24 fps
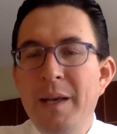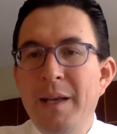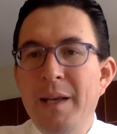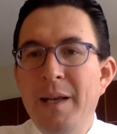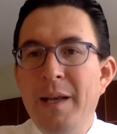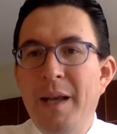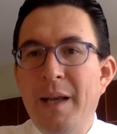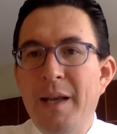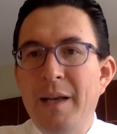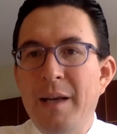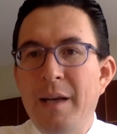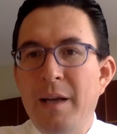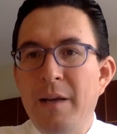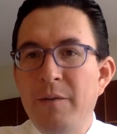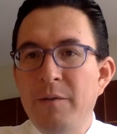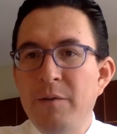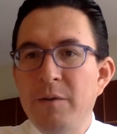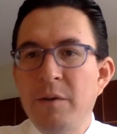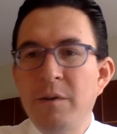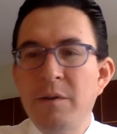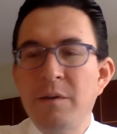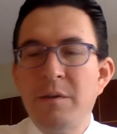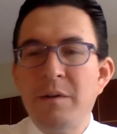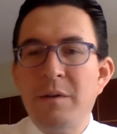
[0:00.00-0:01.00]
that
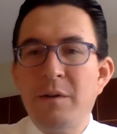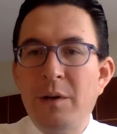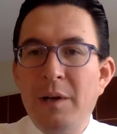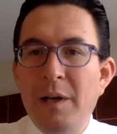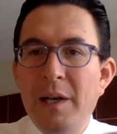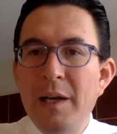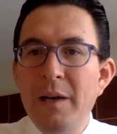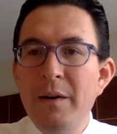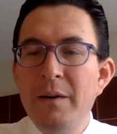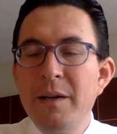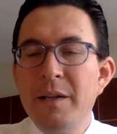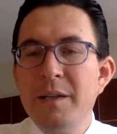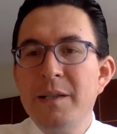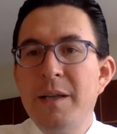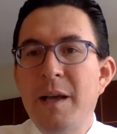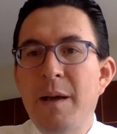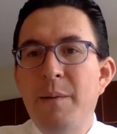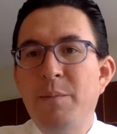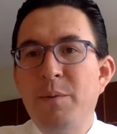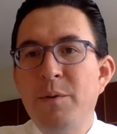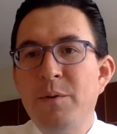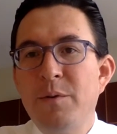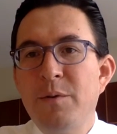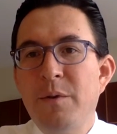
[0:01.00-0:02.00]
gives us clear
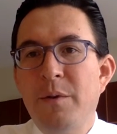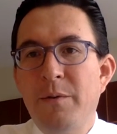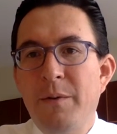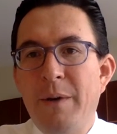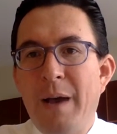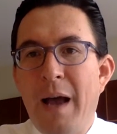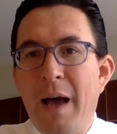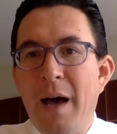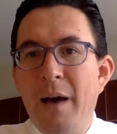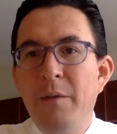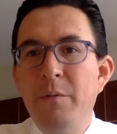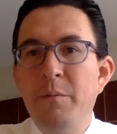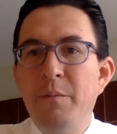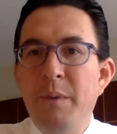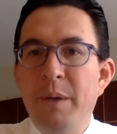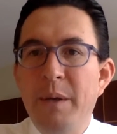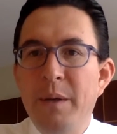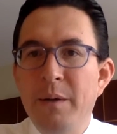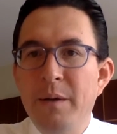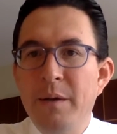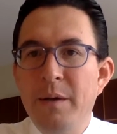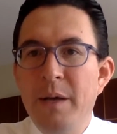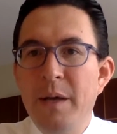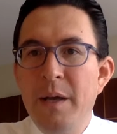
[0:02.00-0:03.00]
examples of how to
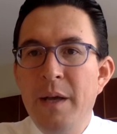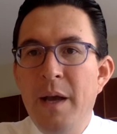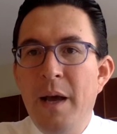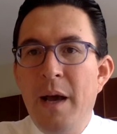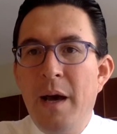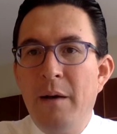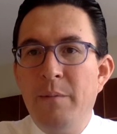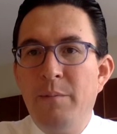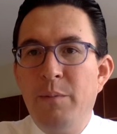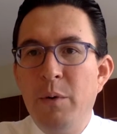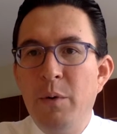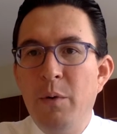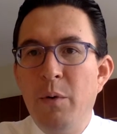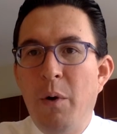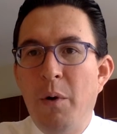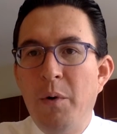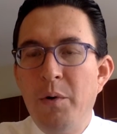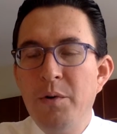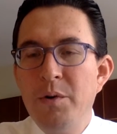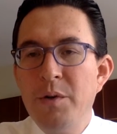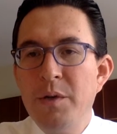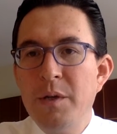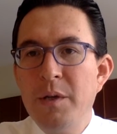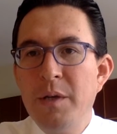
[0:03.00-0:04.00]
build a blue
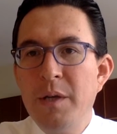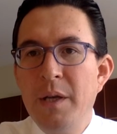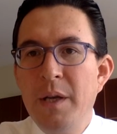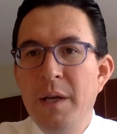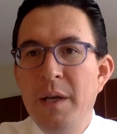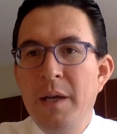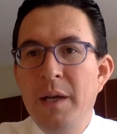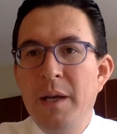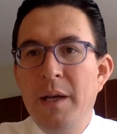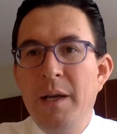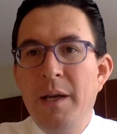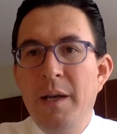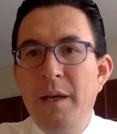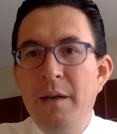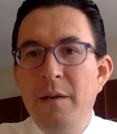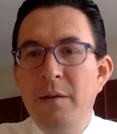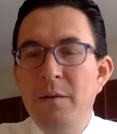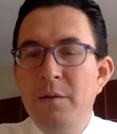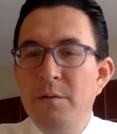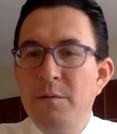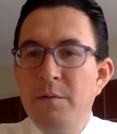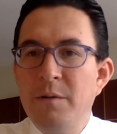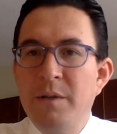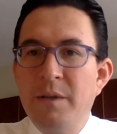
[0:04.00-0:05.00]
ocean in
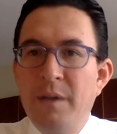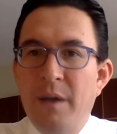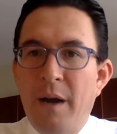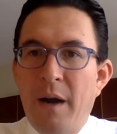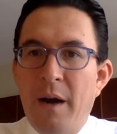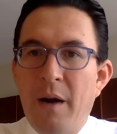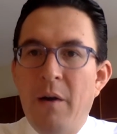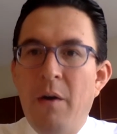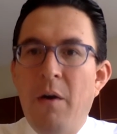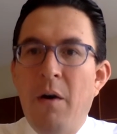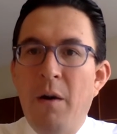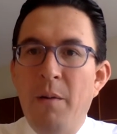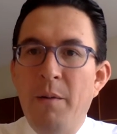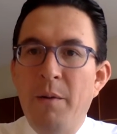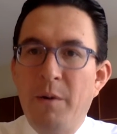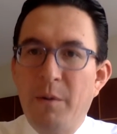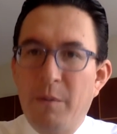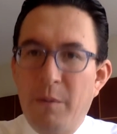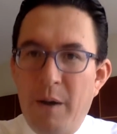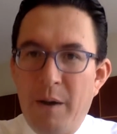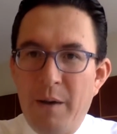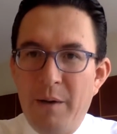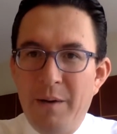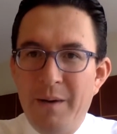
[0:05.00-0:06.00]
industries that are
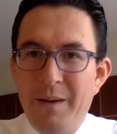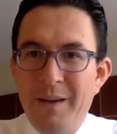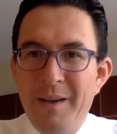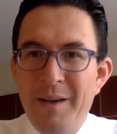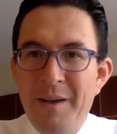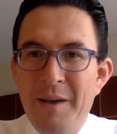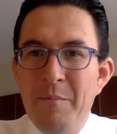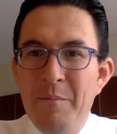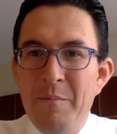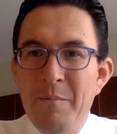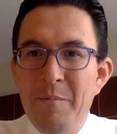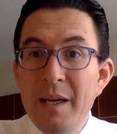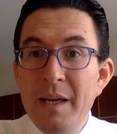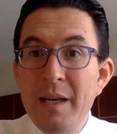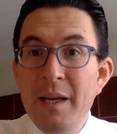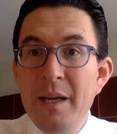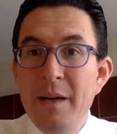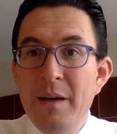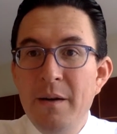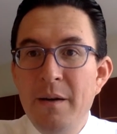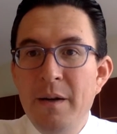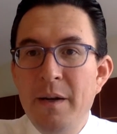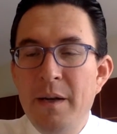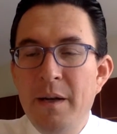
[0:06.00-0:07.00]
overcrowded.
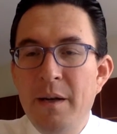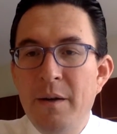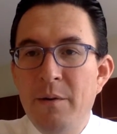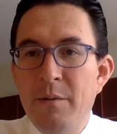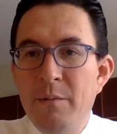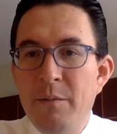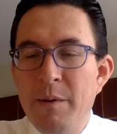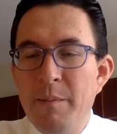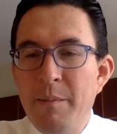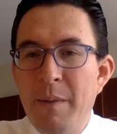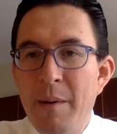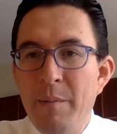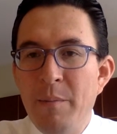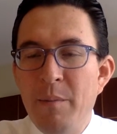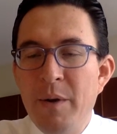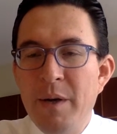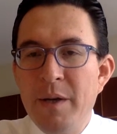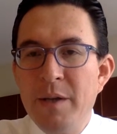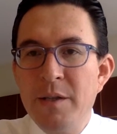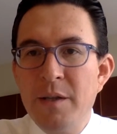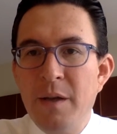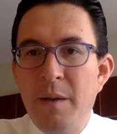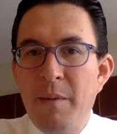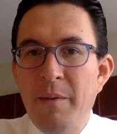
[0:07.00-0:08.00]

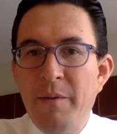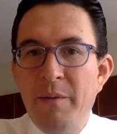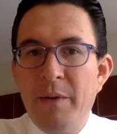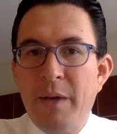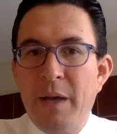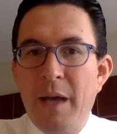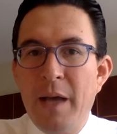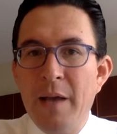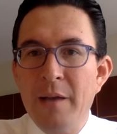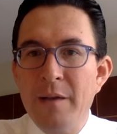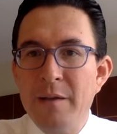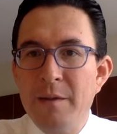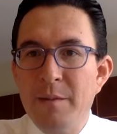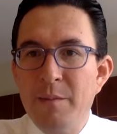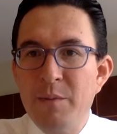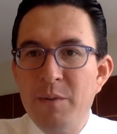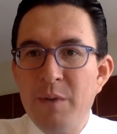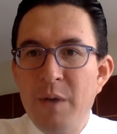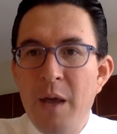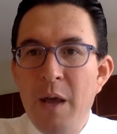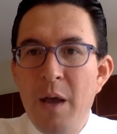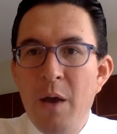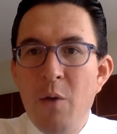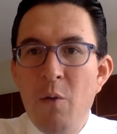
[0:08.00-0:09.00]
Remembering some of the concepts,
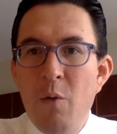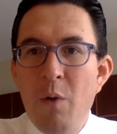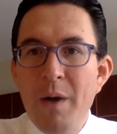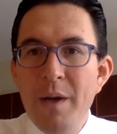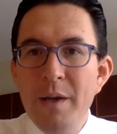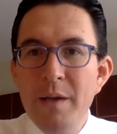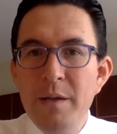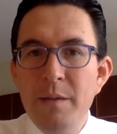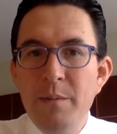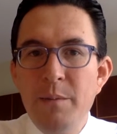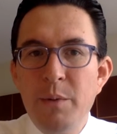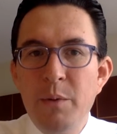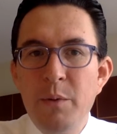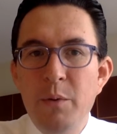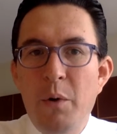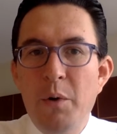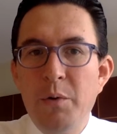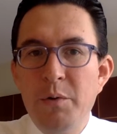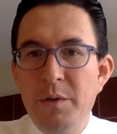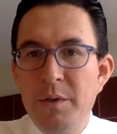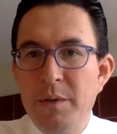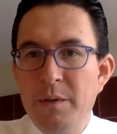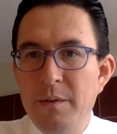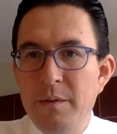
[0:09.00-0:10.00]
what is a blue
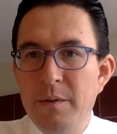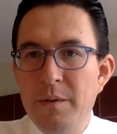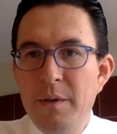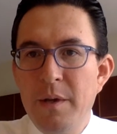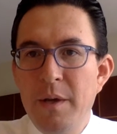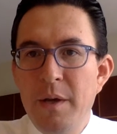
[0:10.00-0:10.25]
oceans?